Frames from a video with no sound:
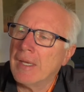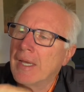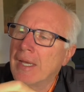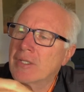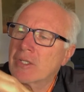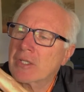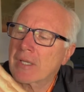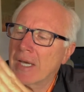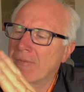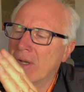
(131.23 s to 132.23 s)
It's
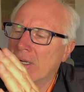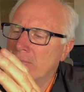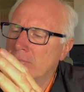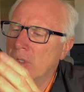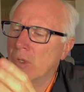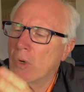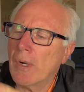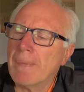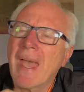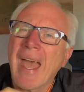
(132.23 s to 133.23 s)
kind of a
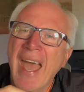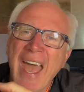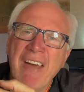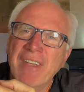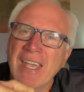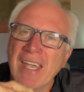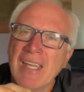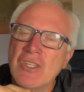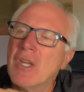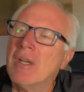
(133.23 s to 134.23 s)
half
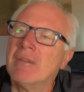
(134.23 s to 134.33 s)
cage.